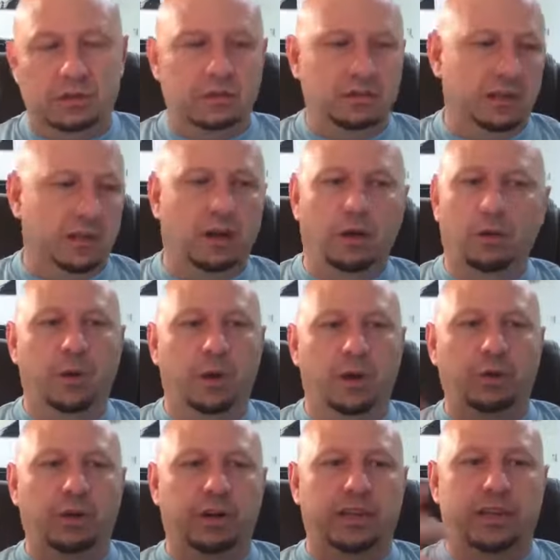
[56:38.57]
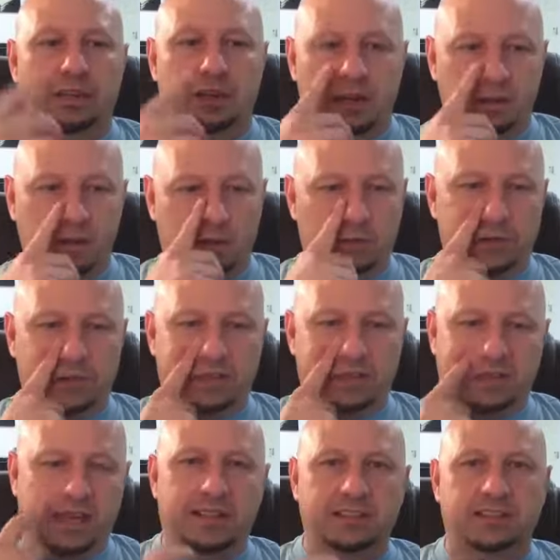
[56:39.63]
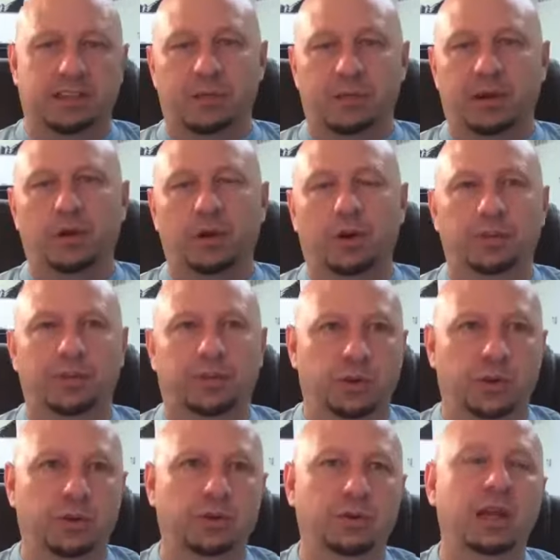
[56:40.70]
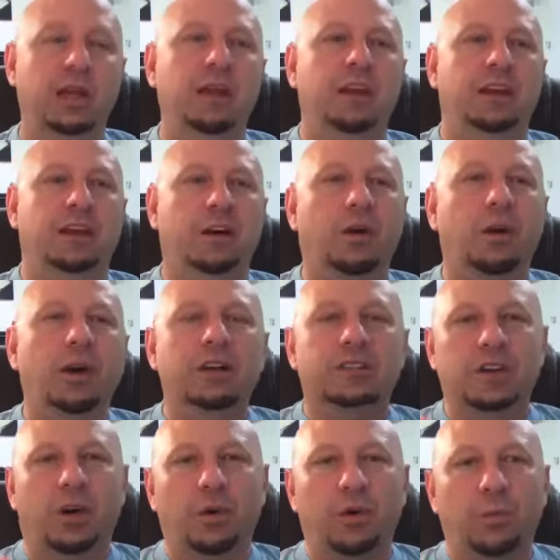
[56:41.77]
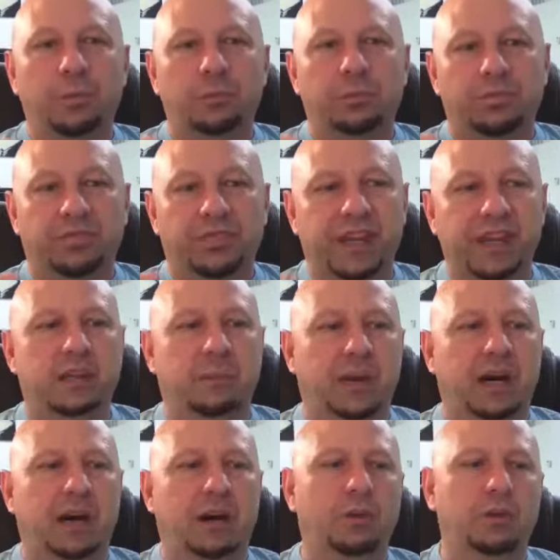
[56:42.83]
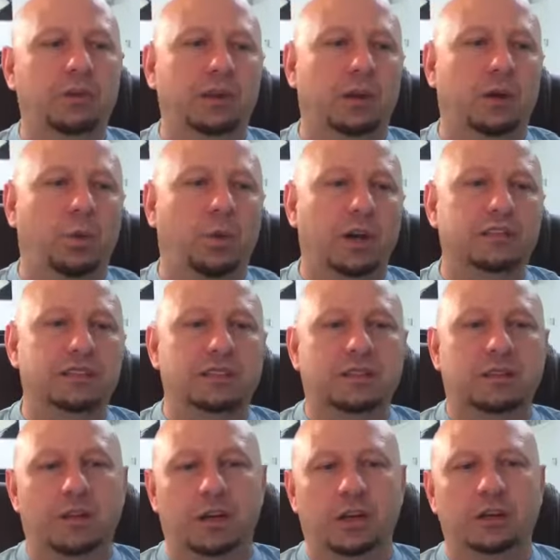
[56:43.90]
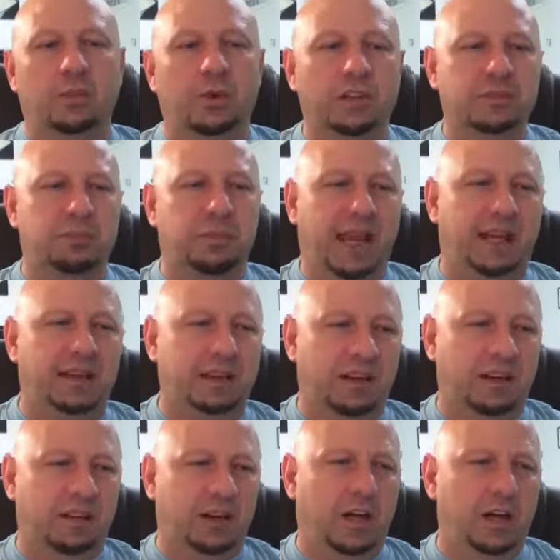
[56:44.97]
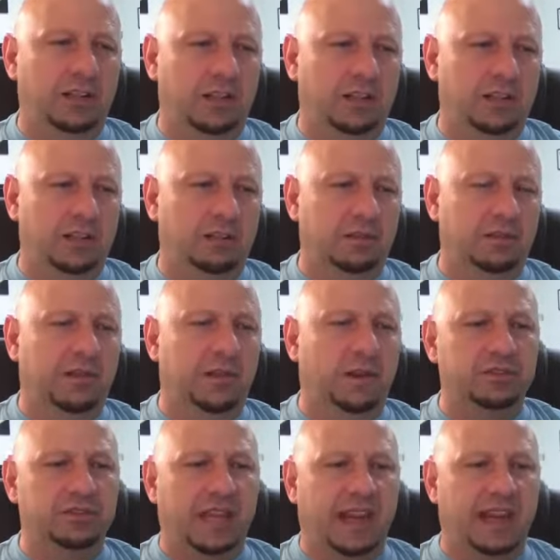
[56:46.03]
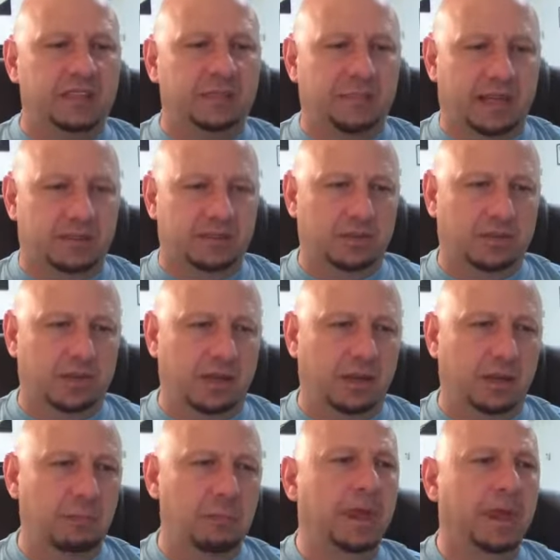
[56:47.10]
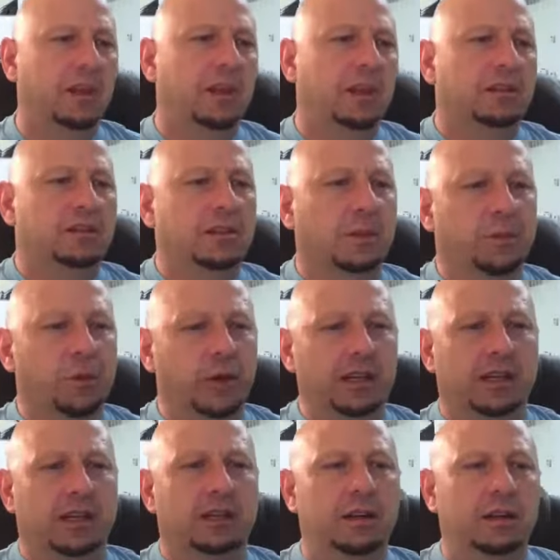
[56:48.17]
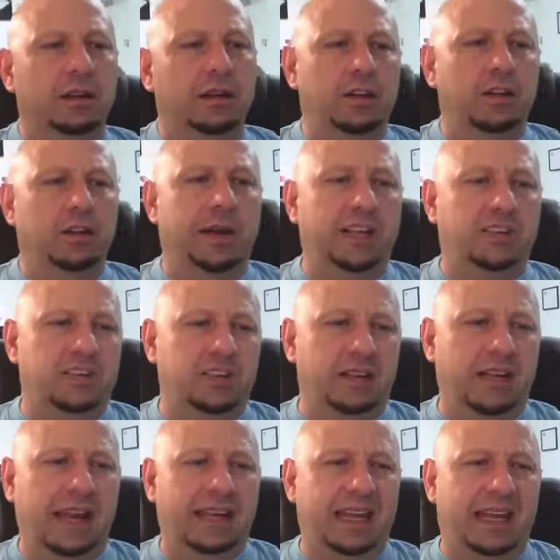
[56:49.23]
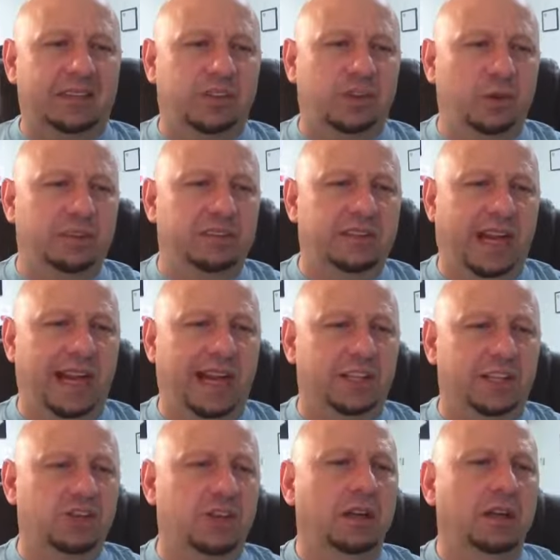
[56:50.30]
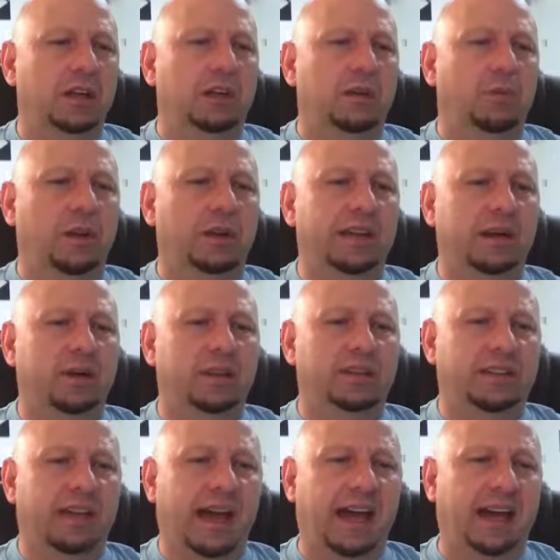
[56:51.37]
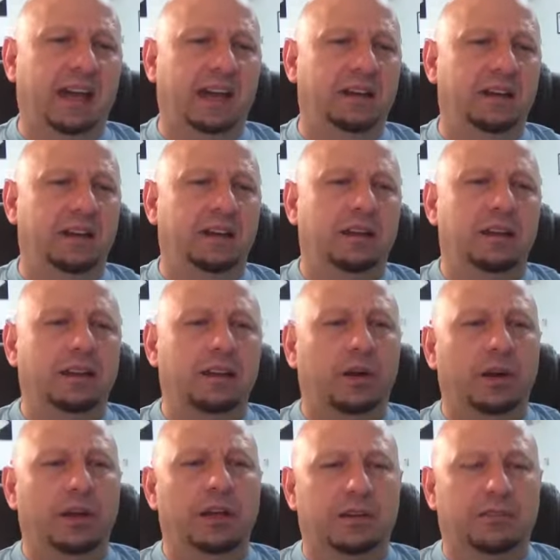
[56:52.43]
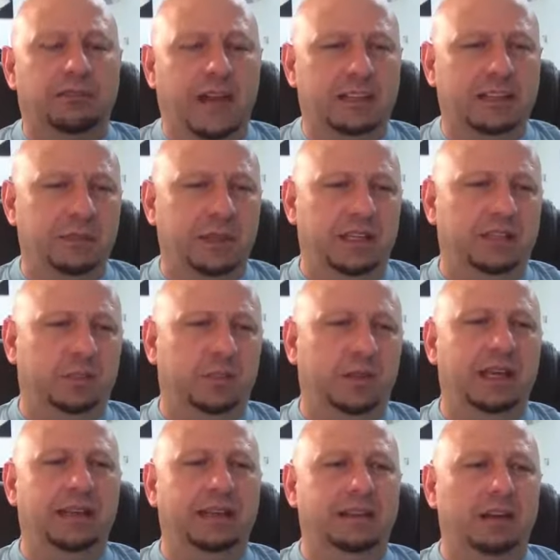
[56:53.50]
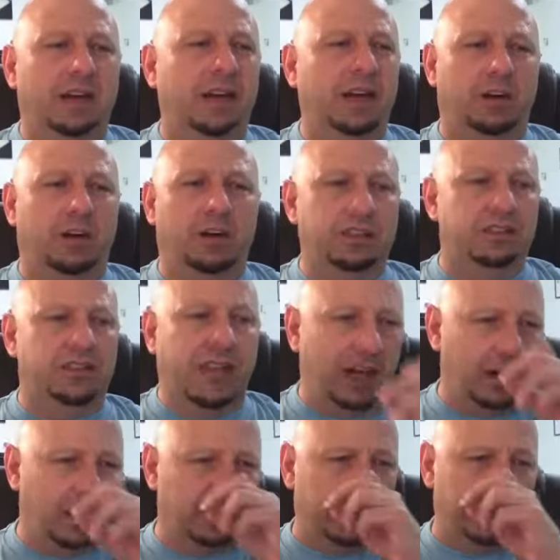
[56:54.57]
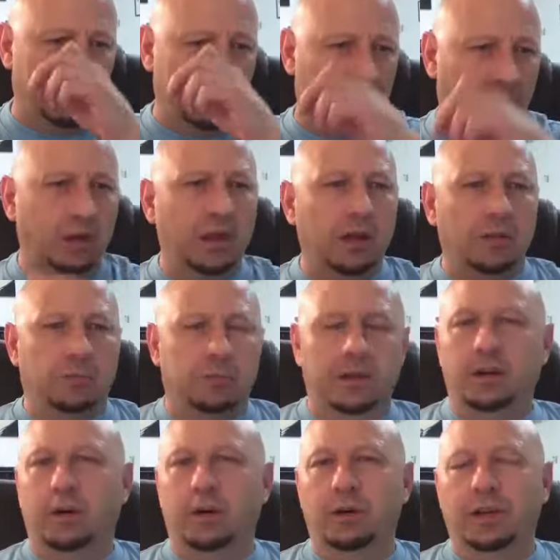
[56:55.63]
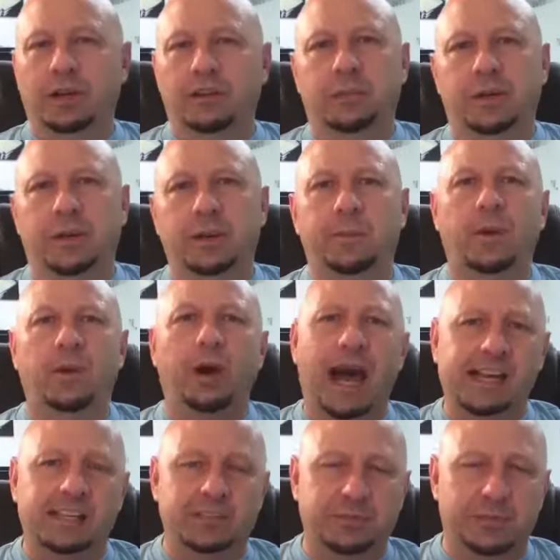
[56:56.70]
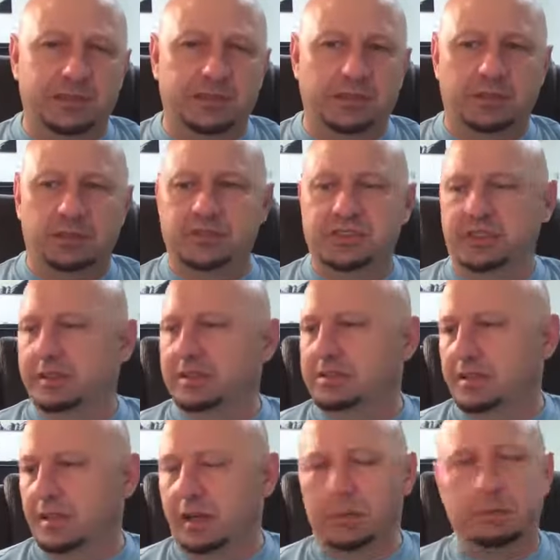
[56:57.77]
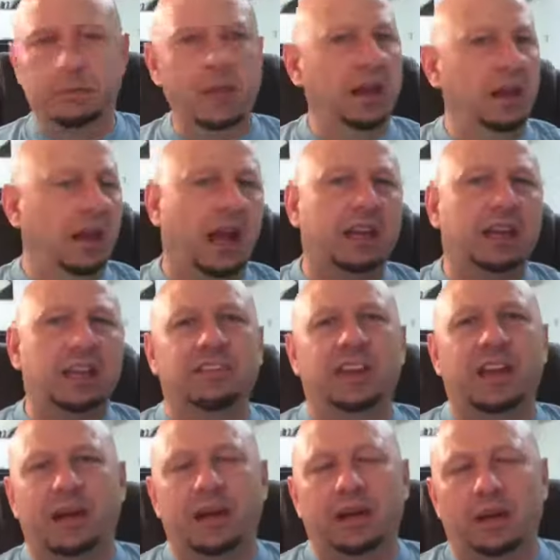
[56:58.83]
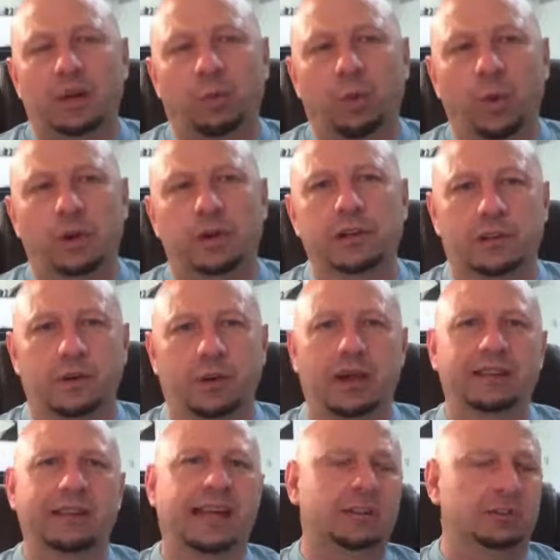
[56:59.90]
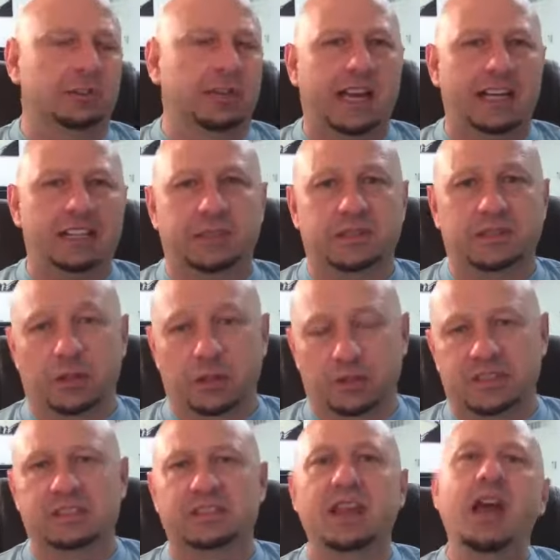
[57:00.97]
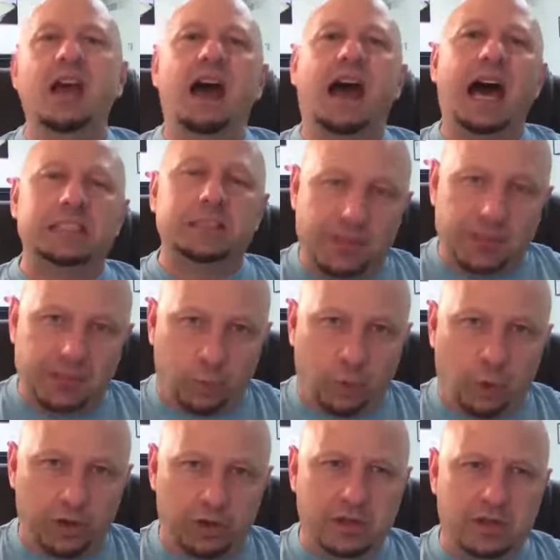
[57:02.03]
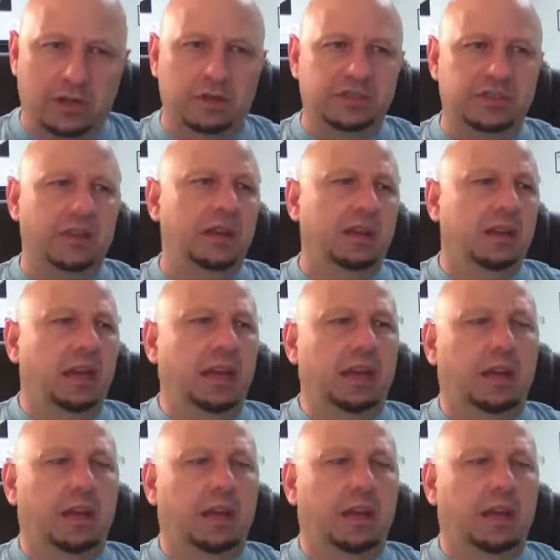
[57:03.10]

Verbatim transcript: Oh boy, we're getting all over the task about going through, you know. So think about, you know, what's good, what's bad, Now all the those aspects, okay? Sabrina, you mentioned I got too attached when they would die. You know, it affected me too much. Eh, eh, oh, it's hard. And, you know, you know, if people, hospice nurses, um, I give them a world of credit, not only hospice nurses, hospice workers and